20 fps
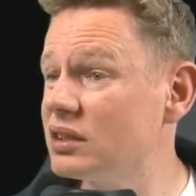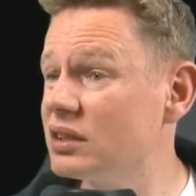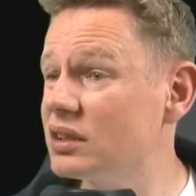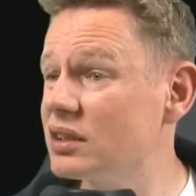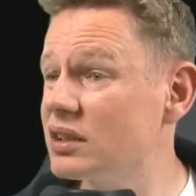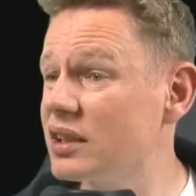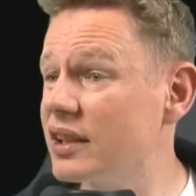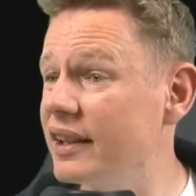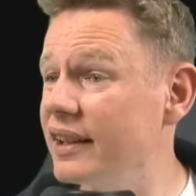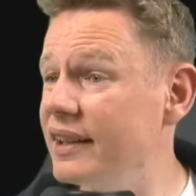
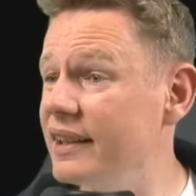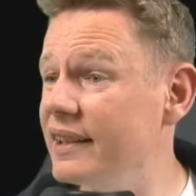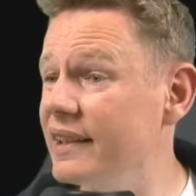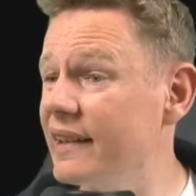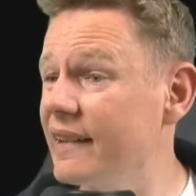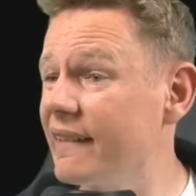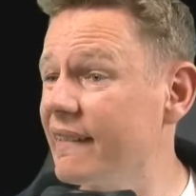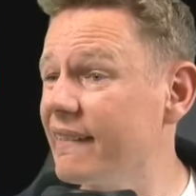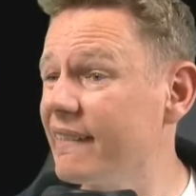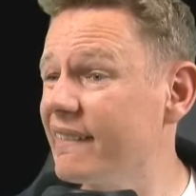
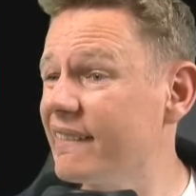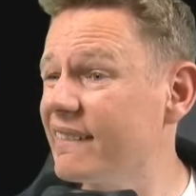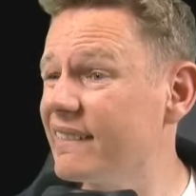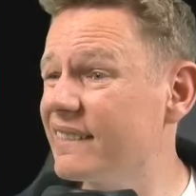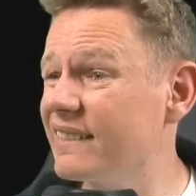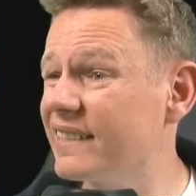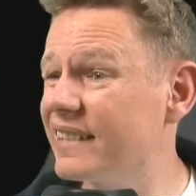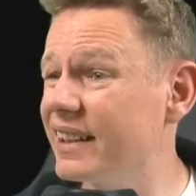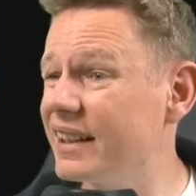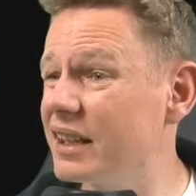Take
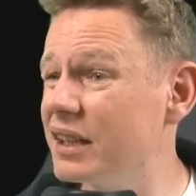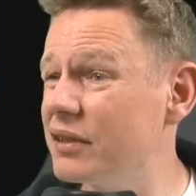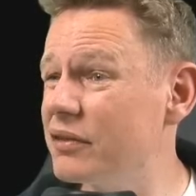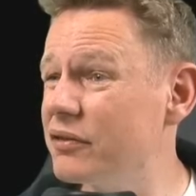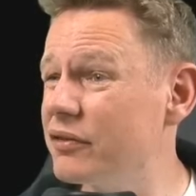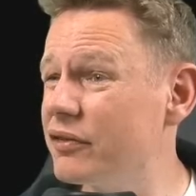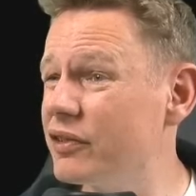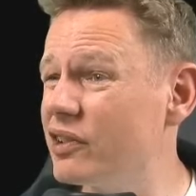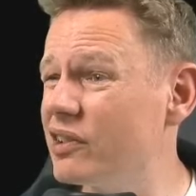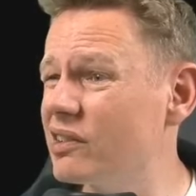knight
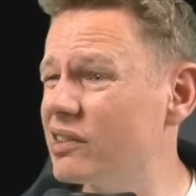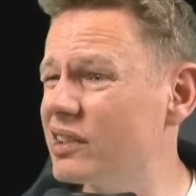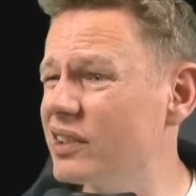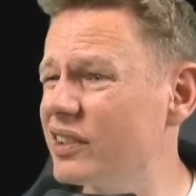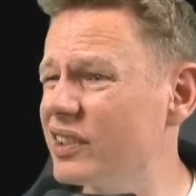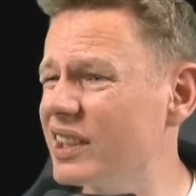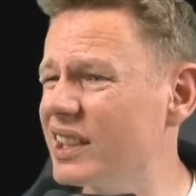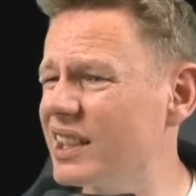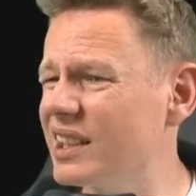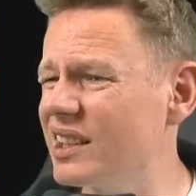a4. Is
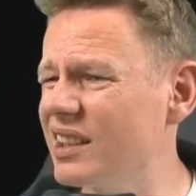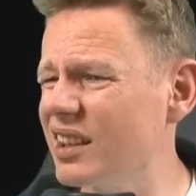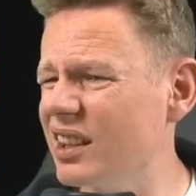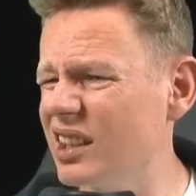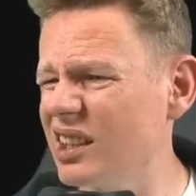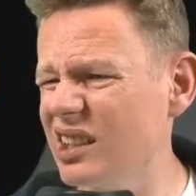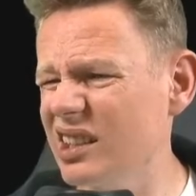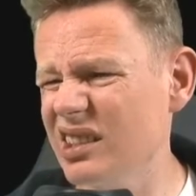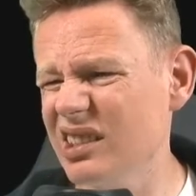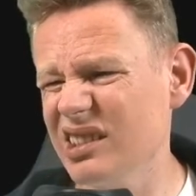that
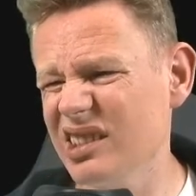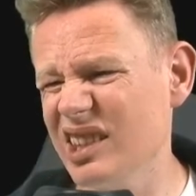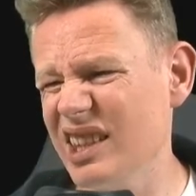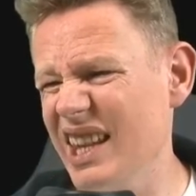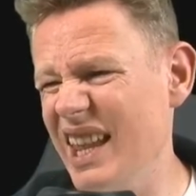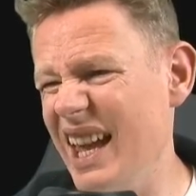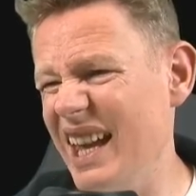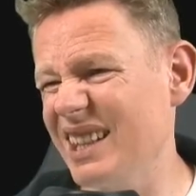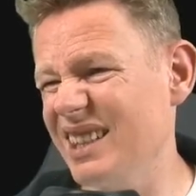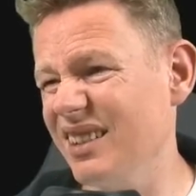anything?
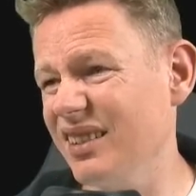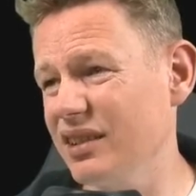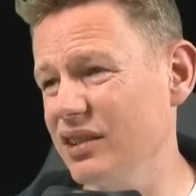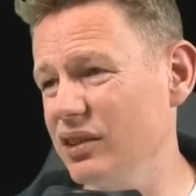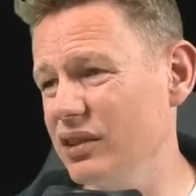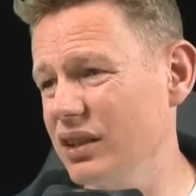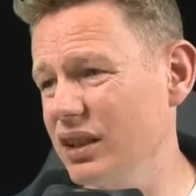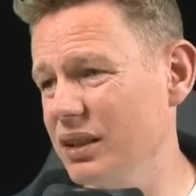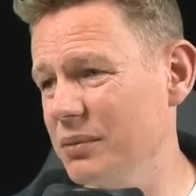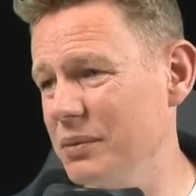Nah, it doesn't
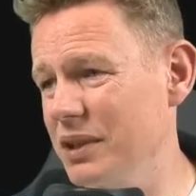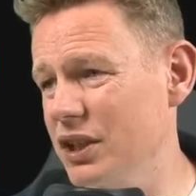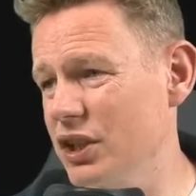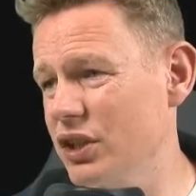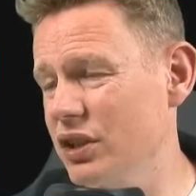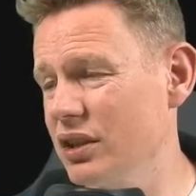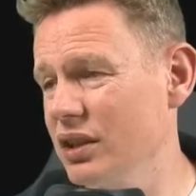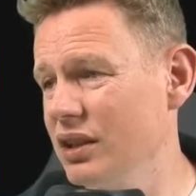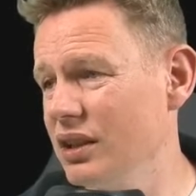look like much.